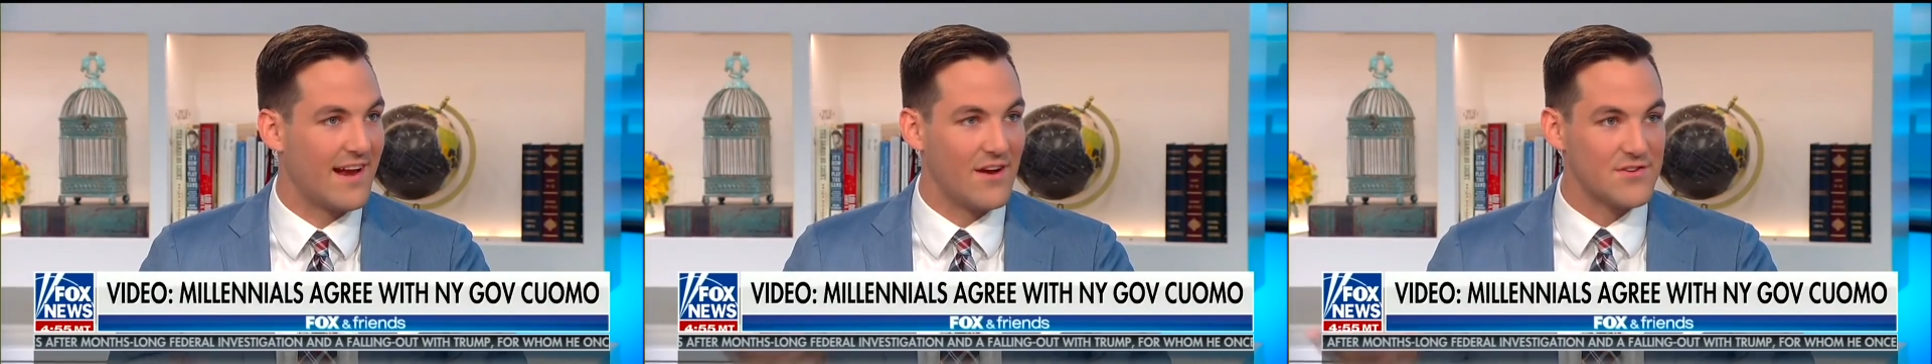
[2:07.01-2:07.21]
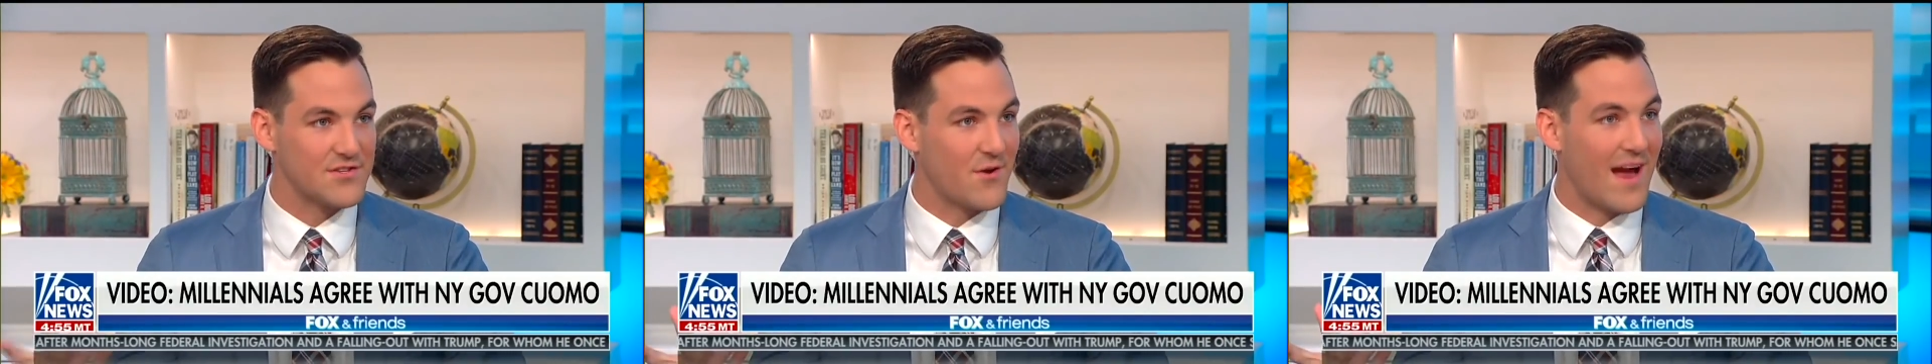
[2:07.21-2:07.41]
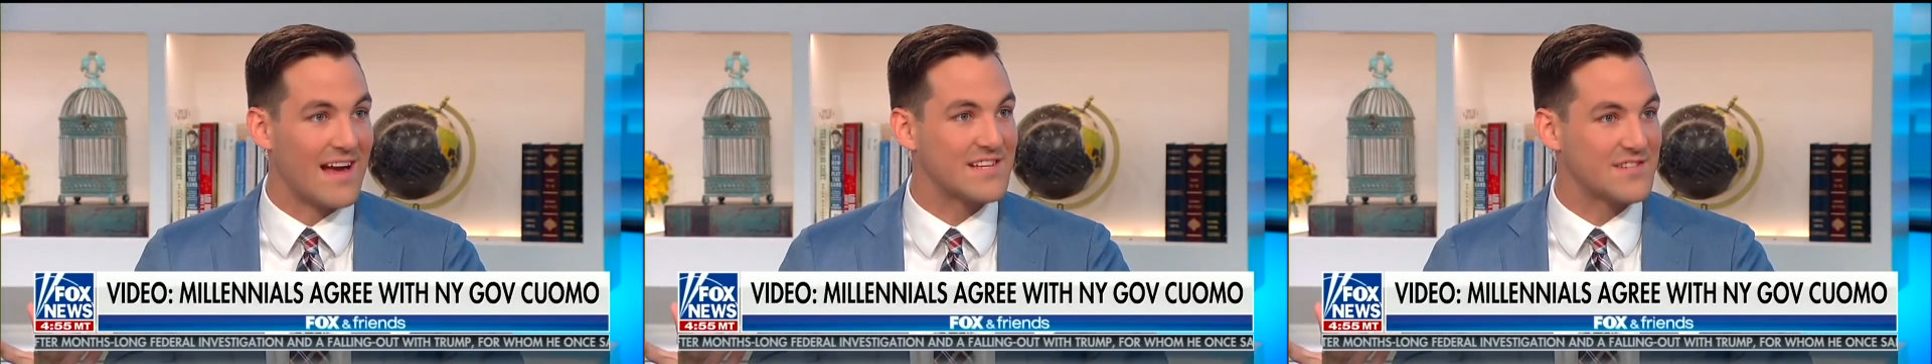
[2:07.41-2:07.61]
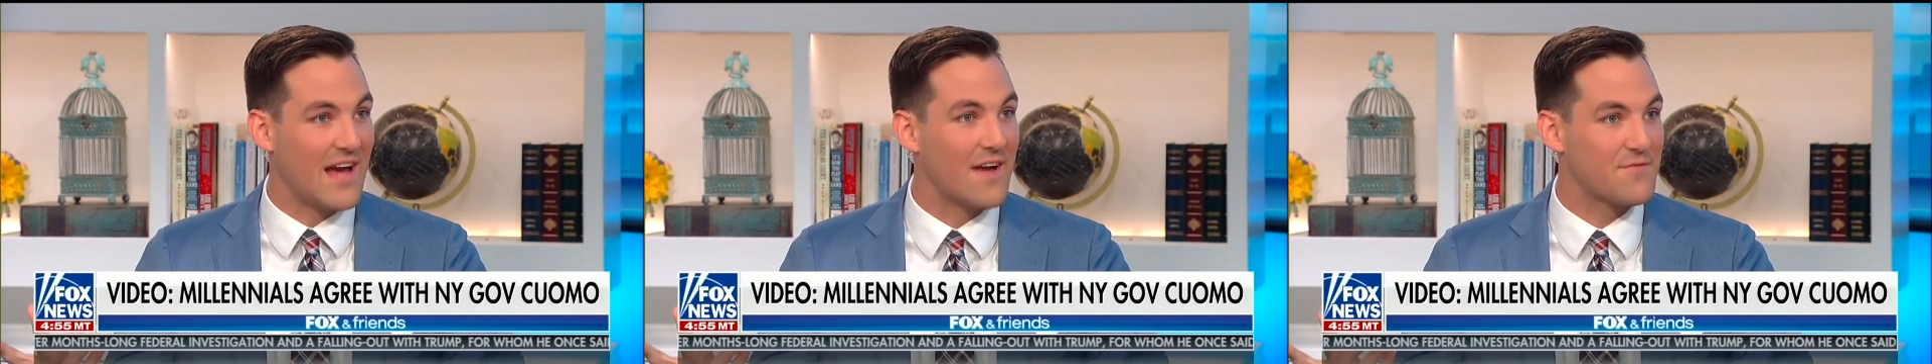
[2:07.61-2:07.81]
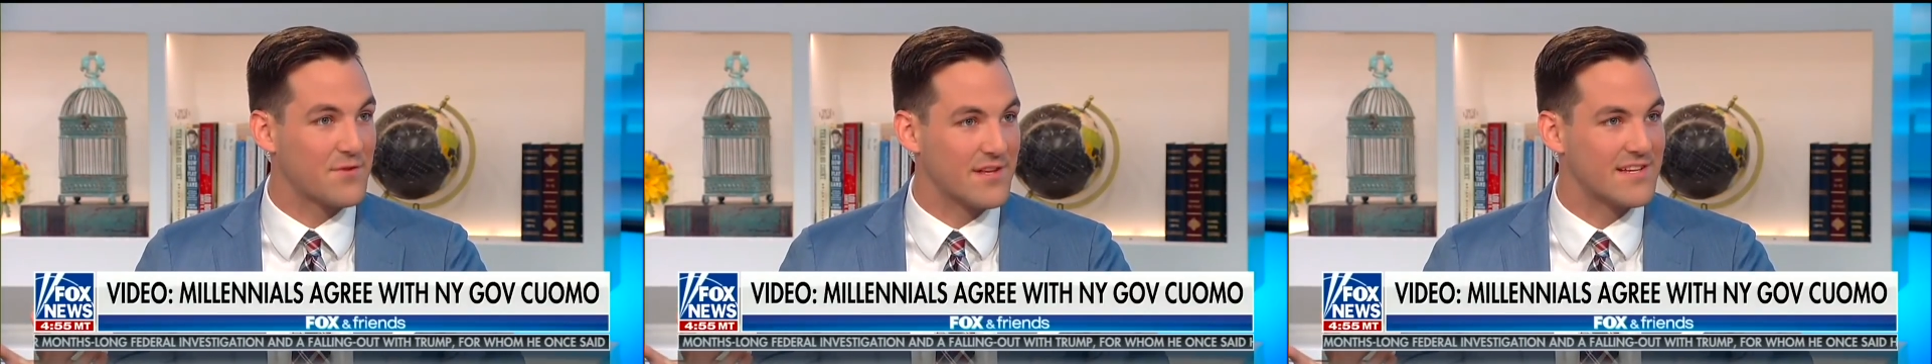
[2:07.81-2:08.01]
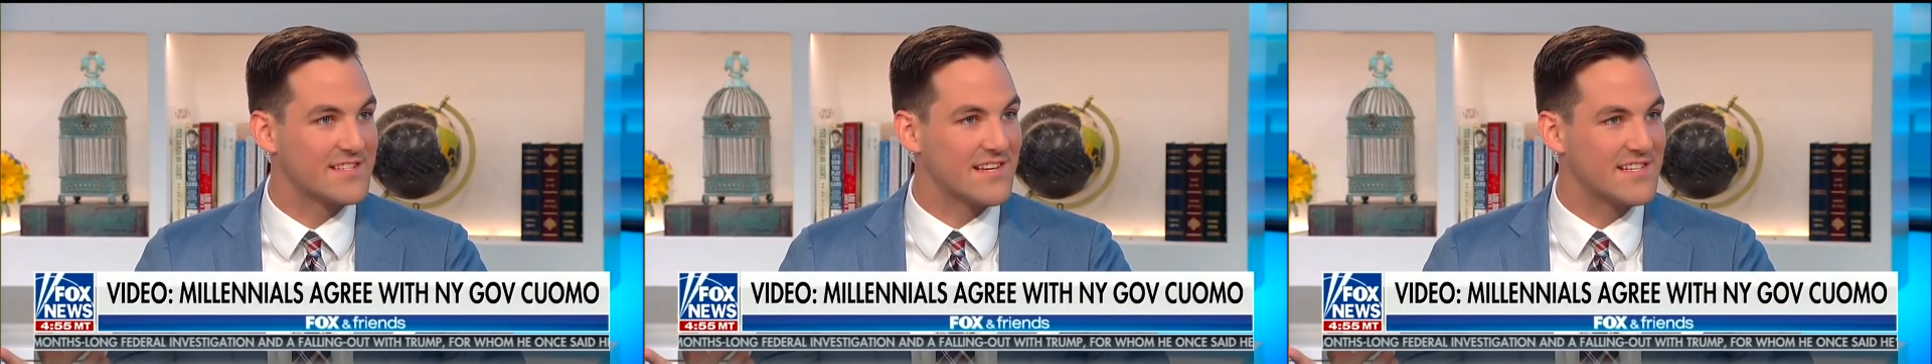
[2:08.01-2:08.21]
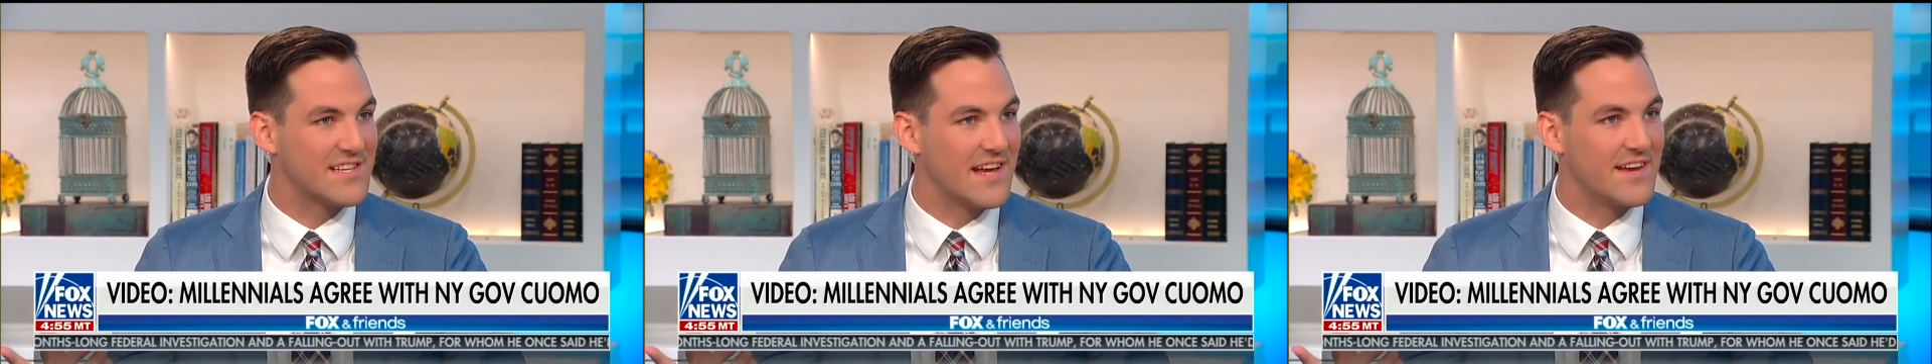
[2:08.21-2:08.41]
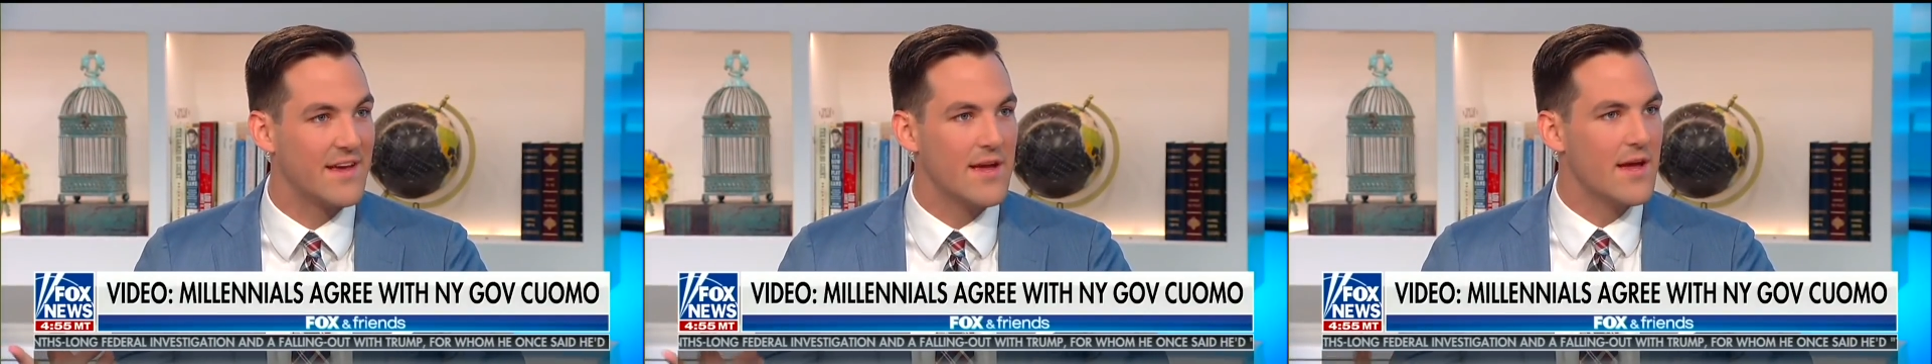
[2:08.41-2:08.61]
I also asked after this, I
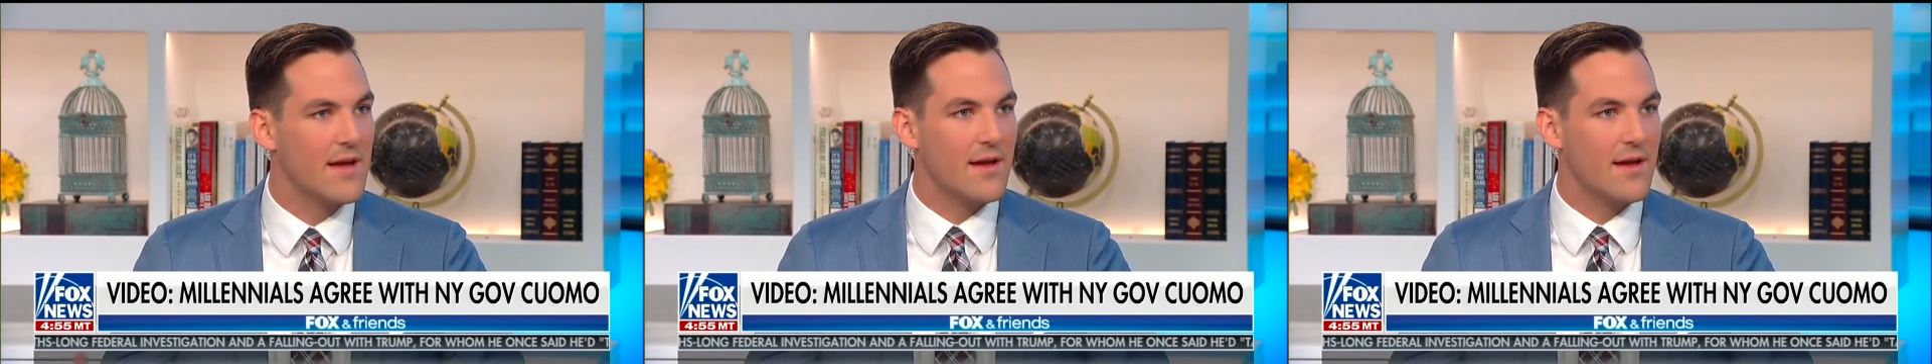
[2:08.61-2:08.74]
said,